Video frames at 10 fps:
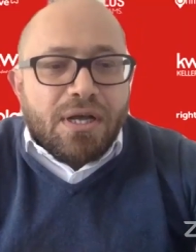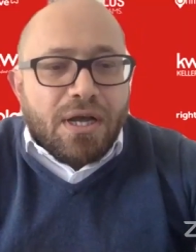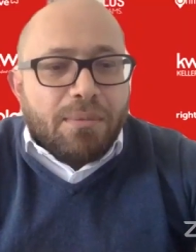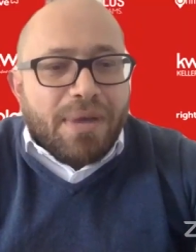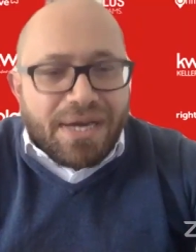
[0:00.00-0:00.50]

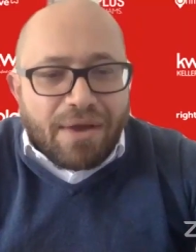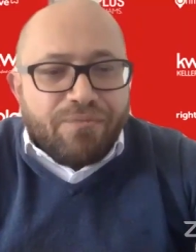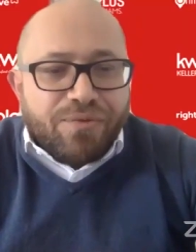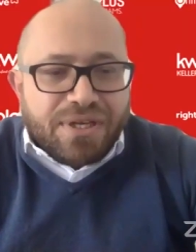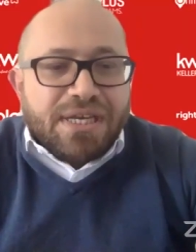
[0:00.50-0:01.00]
and
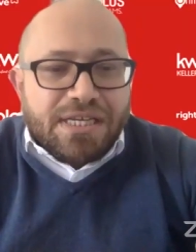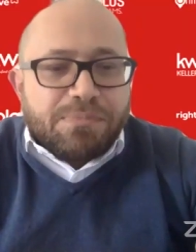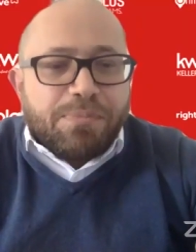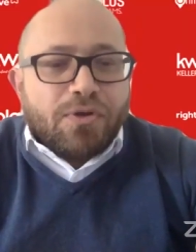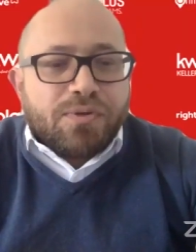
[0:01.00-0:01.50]
everything is
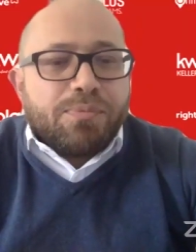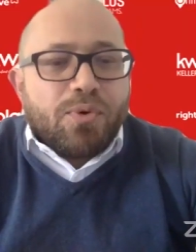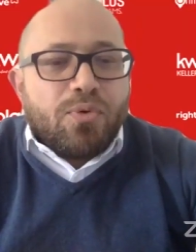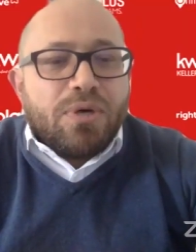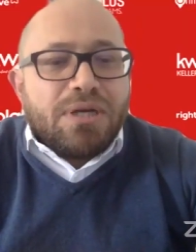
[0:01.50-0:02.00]

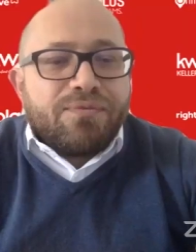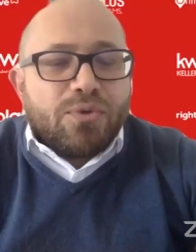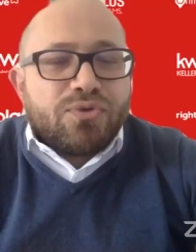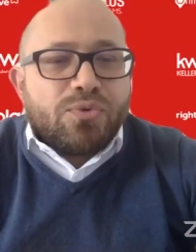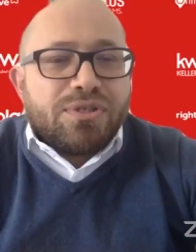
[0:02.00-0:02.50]
possible if you're
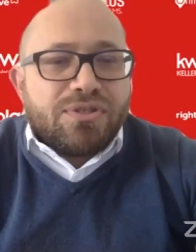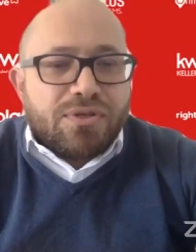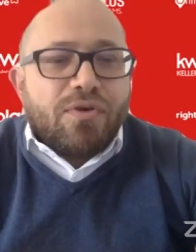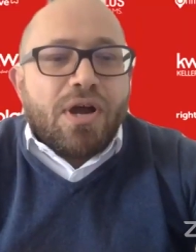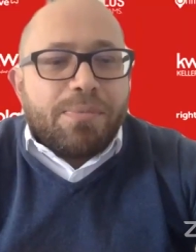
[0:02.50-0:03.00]
talking to the
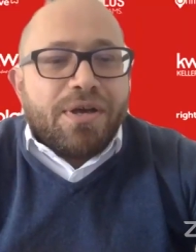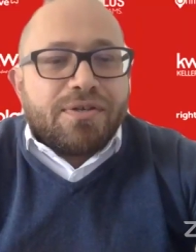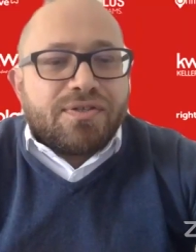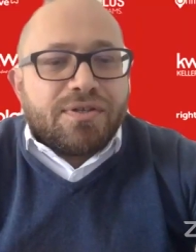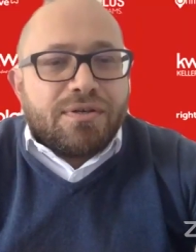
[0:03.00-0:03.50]
right
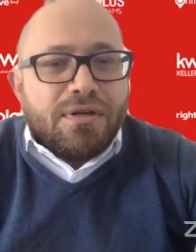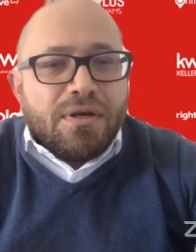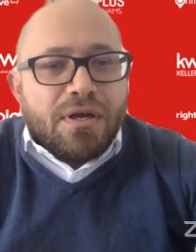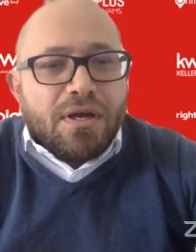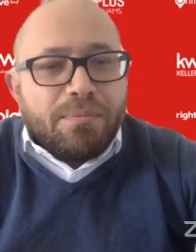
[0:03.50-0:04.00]
person,
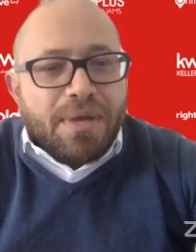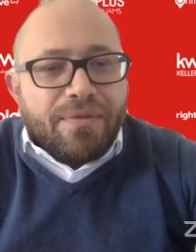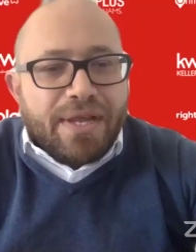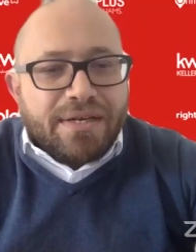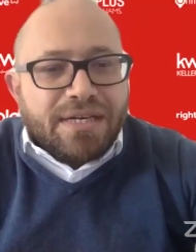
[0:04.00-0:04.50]

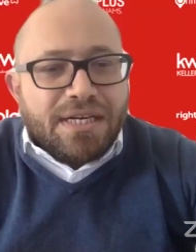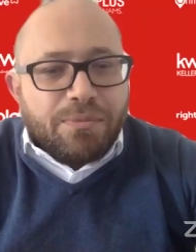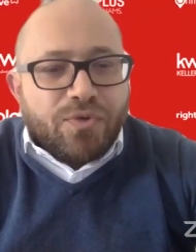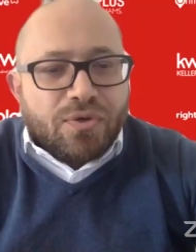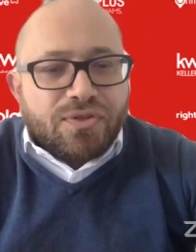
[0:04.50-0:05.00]
and they're dealing
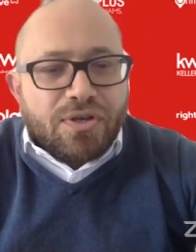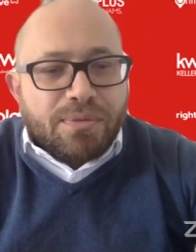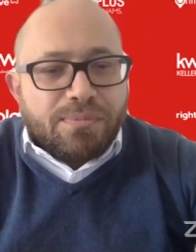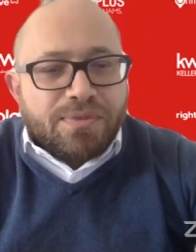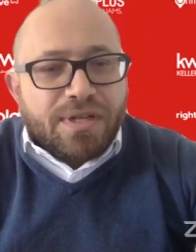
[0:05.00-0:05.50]
with your
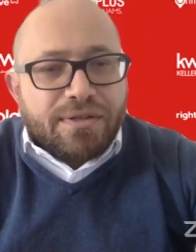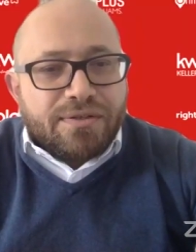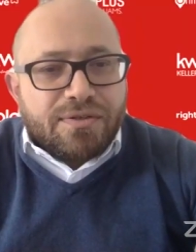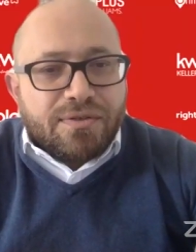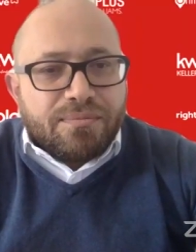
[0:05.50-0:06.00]
circumstance.